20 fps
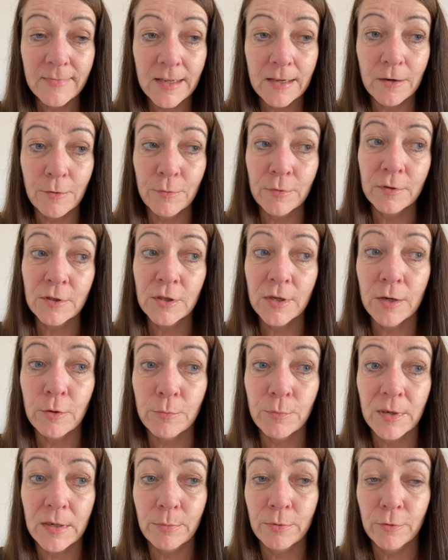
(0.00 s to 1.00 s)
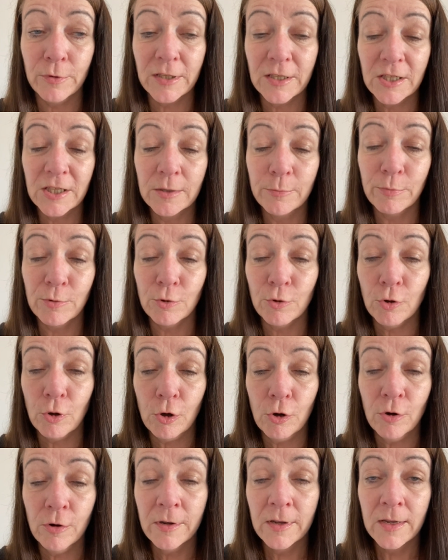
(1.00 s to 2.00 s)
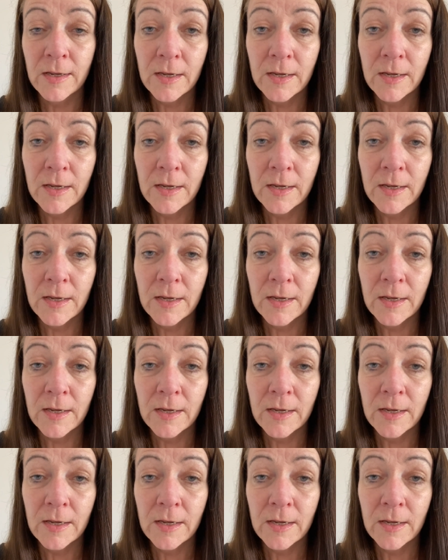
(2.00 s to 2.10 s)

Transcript: I want to help people explore